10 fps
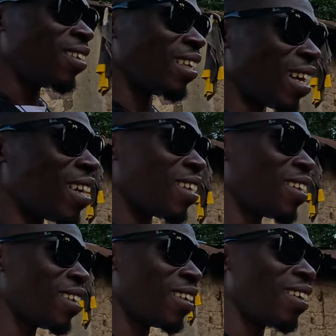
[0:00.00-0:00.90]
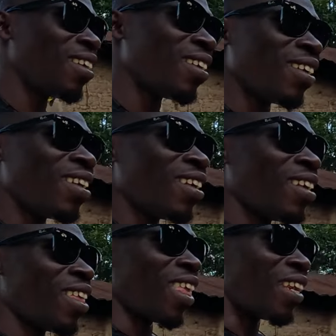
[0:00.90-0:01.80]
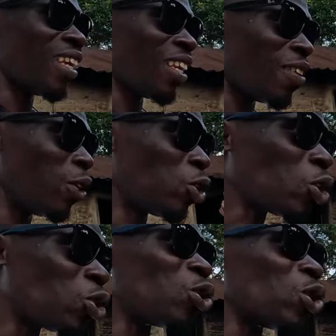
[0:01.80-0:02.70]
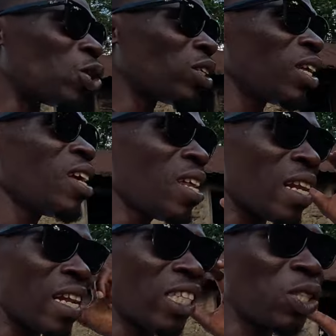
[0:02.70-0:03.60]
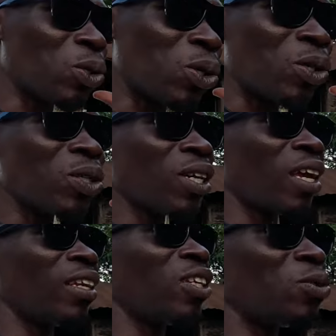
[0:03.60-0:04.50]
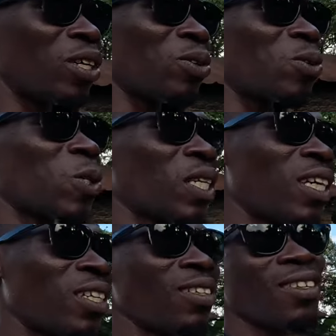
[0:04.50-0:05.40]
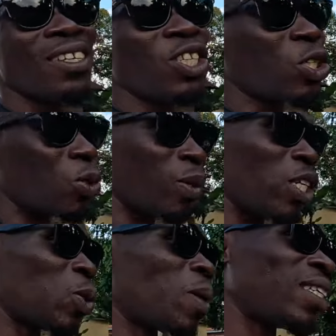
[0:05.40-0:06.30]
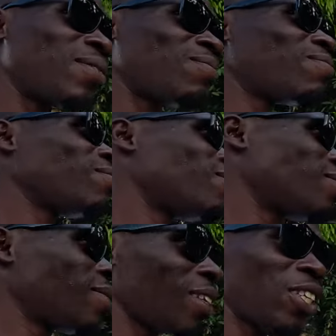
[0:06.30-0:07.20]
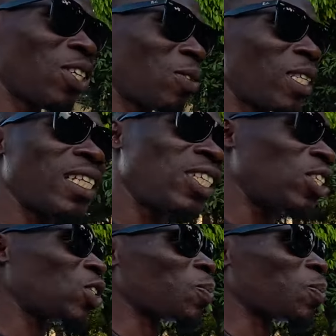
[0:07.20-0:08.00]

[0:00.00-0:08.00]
Yeah. And then you talk to her, listen to her, and then you get to understand that she's really smart. Honestly, she's